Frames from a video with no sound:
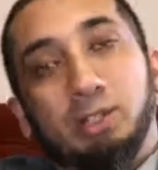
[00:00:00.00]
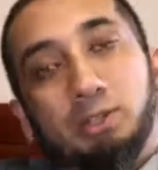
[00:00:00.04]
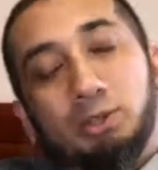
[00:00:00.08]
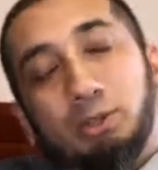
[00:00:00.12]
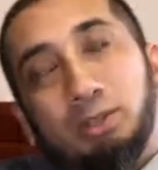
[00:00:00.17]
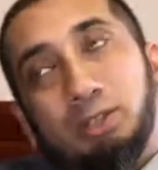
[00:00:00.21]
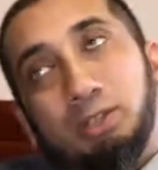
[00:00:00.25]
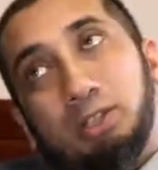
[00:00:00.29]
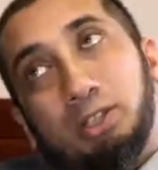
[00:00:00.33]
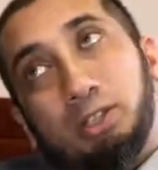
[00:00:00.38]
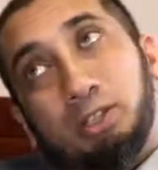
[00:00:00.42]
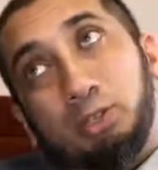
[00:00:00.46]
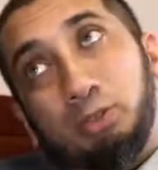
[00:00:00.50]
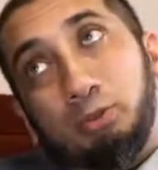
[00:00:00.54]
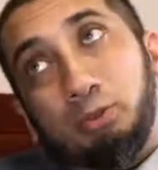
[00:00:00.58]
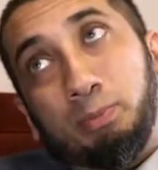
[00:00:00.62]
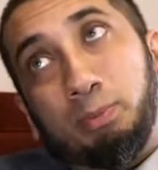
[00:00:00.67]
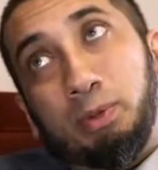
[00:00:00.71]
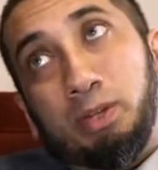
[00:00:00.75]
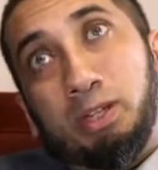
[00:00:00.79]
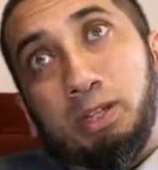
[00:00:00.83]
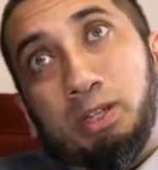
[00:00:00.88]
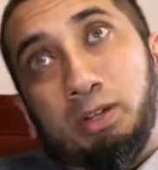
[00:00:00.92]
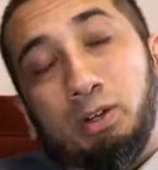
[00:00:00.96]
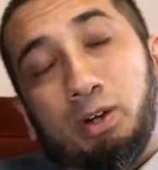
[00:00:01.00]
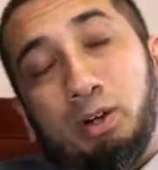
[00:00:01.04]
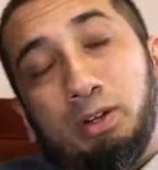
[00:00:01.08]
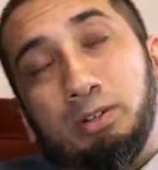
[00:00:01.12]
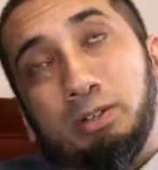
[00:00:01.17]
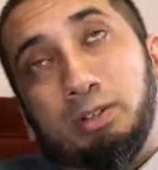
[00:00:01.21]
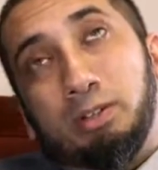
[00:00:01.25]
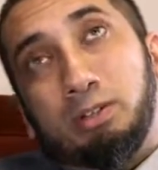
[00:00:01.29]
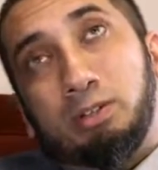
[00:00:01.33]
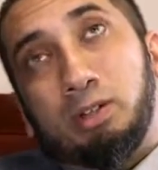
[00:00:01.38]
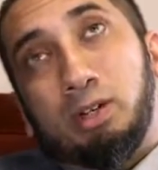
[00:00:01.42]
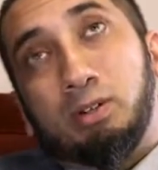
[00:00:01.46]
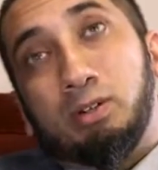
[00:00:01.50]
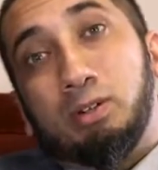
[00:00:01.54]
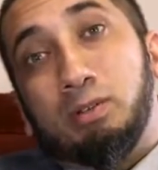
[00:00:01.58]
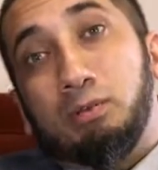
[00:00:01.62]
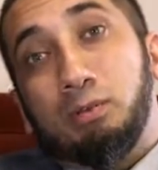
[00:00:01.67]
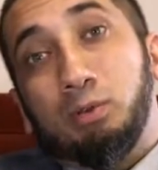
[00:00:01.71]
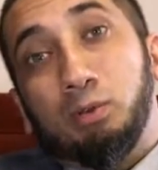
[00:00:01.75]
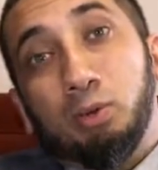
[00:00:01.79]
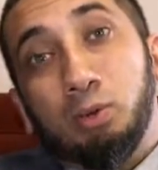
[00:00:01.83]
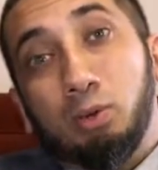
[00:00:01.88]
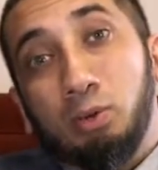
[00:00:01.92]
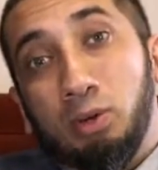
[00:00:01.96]
So this is repeated on the tongue
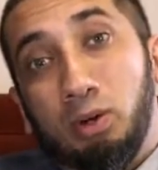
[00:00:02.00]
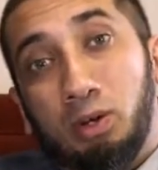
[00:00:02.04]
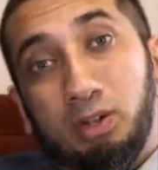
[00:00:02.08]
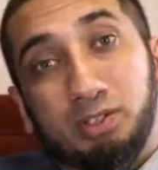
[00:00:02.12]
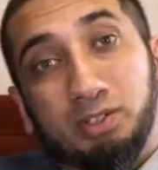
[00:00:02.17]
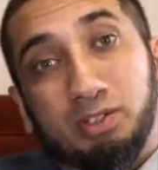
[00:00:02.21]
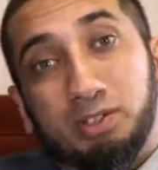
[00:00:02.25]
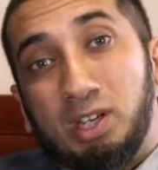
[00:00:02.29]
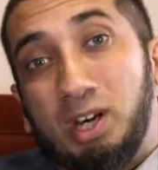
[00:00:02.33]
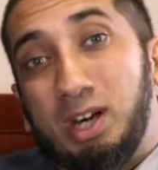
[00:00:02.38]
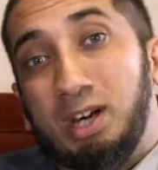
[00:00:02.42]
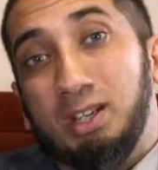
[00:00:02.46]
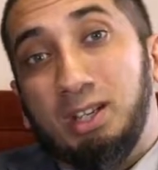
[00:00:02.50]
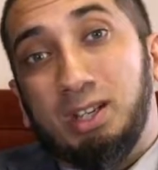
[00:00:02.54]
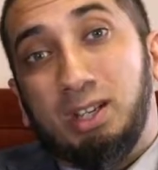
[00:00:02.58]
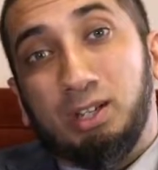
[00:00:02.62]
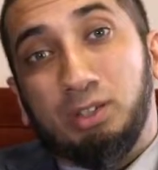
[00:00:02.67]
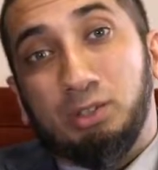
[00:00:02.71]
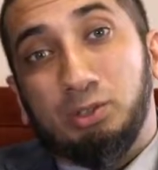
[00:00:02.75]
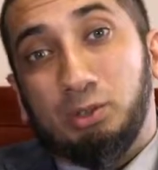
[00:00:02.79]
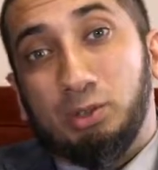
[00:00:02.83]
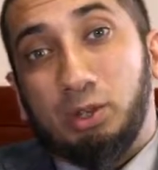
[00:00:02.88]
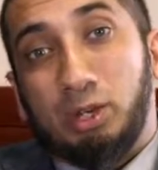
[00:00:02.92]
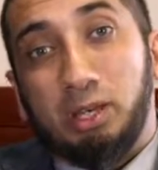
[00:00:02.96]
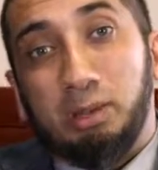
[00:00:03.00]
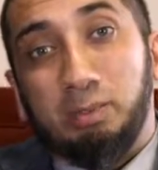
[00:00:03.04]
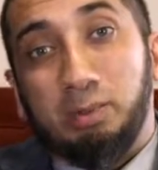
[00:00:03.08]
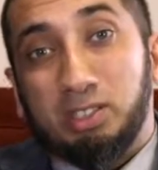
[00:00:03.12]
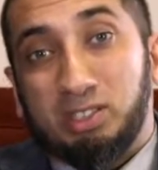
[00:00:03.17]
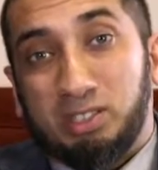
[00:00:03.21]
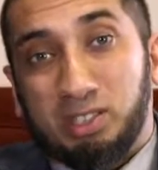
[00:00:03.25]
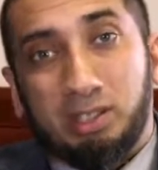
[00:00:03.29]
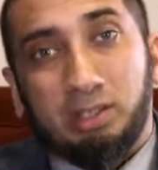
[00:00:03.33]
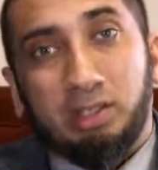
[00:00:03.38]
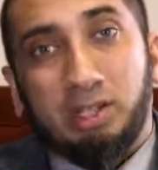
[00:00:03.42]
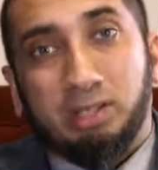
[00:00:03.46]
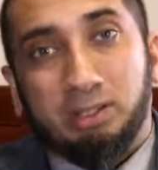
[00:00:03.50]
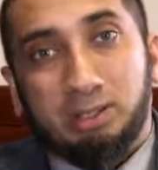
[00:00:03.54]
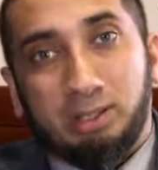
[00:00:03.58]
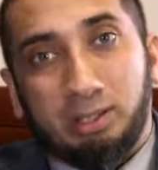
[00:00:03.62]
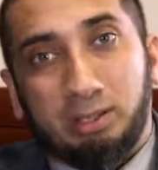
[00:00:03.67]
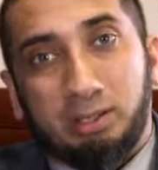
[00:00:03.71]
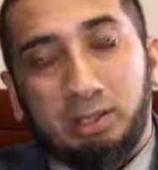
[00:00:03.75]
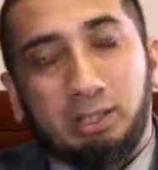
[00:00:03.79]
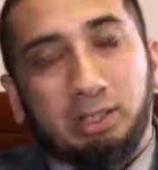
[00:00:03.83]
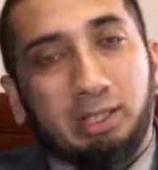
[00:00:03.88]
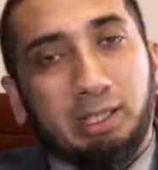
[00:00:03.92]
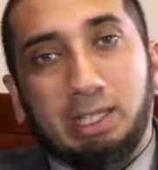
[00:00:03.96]
of Nuh, Salih, Shu'aib, etc.,
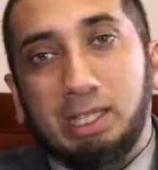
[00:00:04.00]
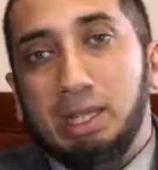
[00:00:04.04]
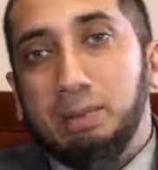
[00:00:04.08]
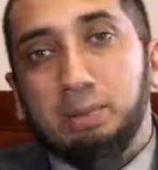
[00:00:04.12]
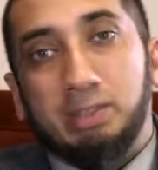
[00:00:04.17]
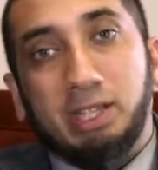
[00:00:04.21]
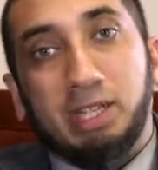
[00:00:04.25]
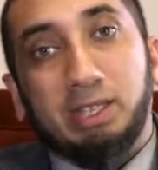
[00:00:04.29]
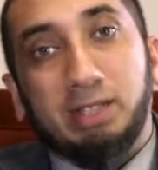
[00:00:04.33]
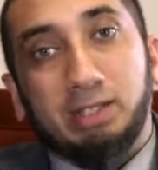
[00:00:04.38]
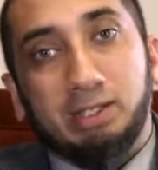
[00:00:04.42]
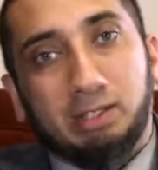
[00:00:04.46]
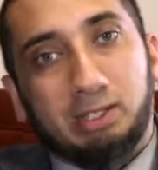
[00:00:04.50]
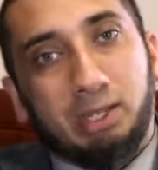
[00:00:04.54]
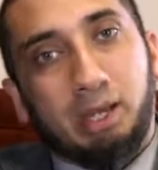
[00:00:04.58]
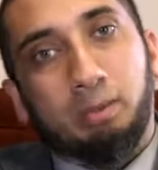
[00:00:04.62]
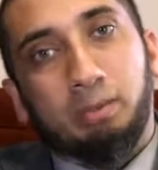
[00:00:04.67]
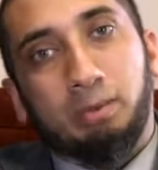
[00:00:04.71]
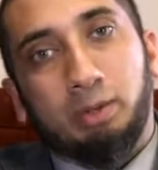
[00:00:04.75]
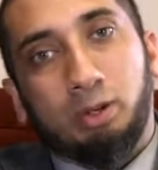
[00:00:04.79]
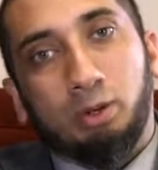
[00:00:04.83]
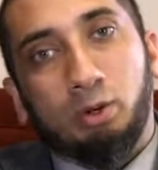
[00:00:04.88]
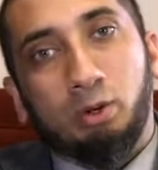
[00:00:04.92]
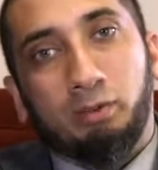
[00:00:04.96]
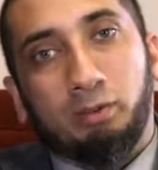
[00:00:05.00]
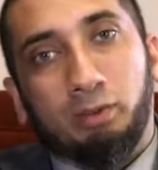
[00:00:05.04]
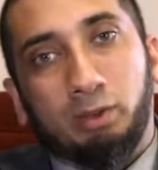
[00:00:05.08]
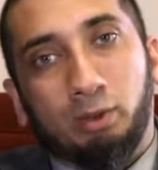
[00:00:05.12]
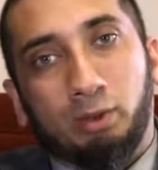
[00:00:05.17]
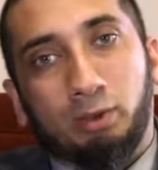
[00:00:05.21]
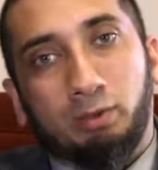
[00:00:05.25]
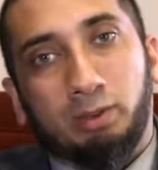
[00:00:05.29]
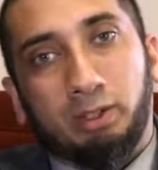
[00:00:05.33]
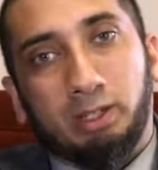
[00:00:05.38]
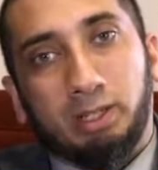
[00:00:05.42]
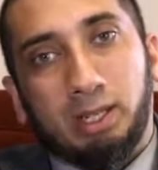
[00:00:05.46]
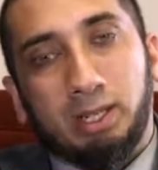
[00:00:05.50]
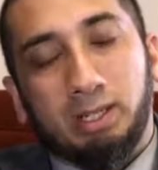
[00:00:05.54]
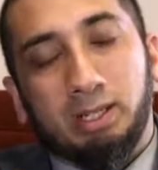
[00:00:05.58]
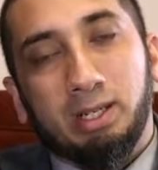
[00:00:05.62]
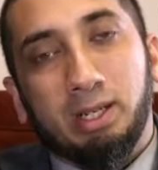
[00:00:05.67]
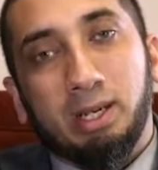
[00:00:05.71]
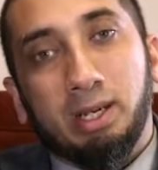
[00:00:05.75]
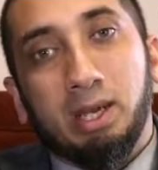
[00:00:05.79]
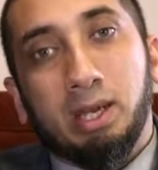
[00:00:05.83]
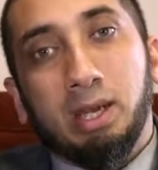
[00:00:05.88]
etc. They keep saying the same thing over and over again.